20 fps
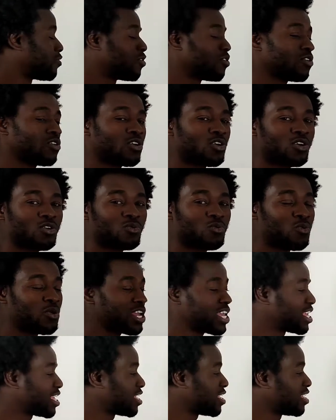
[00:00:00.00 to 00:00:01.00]
for
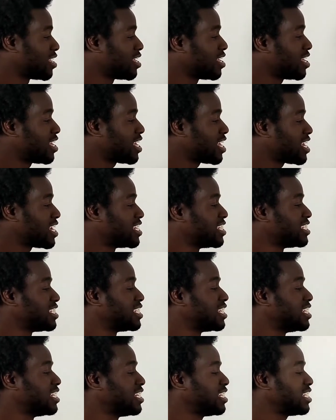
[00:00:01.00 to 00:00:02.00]
we,
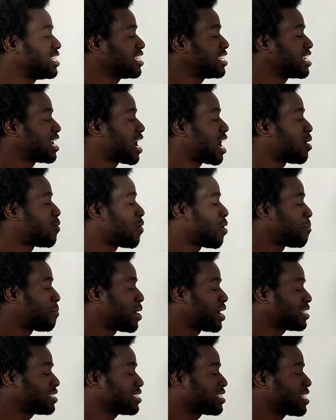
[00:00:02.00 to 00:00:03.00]
and li our
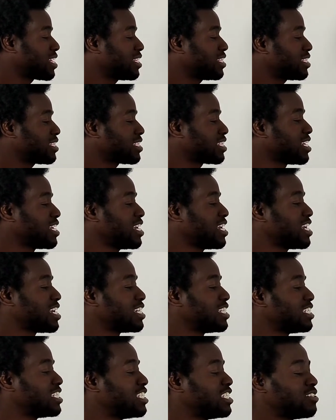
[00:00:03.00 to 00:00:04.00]
past tense,
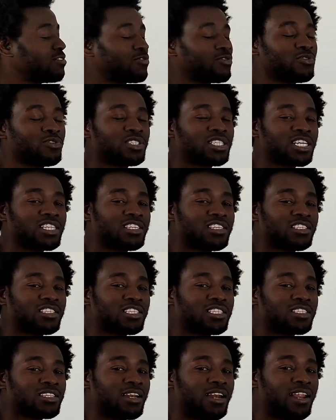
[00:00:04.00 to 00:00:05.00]
and jifunza,
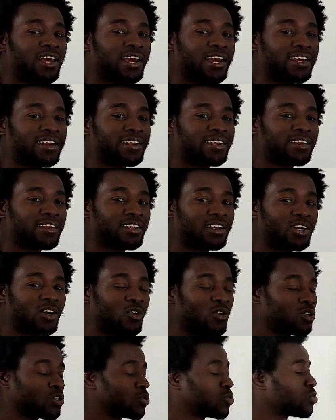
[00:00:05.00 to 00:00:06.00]
this is learn
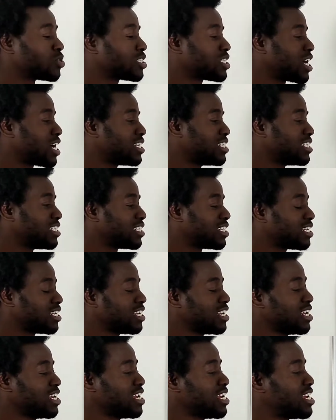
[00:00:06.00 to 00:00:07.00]
or to study,
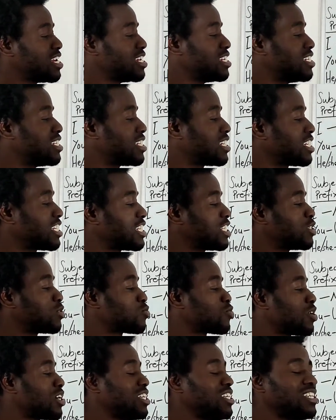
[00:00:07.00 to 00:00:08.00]
and
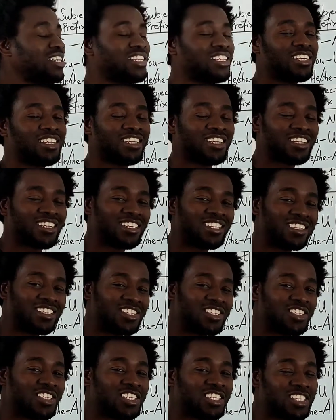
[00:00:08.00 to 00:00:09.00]
Kiswahili,
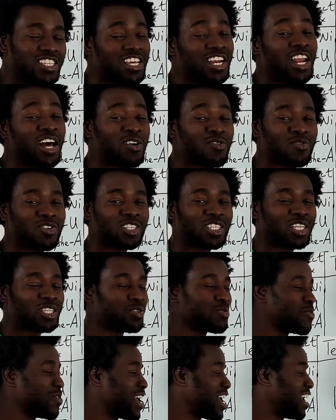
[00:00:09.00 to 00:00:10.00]
this is the language
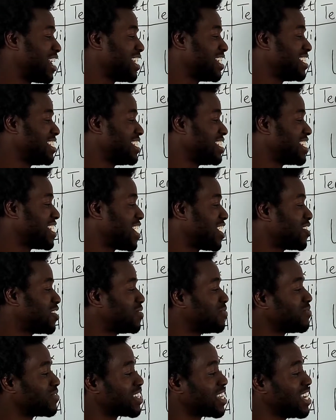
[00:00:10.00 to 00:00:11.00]
that we are learning
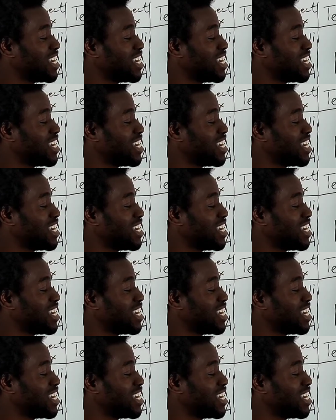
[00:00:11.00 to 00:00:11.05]
now,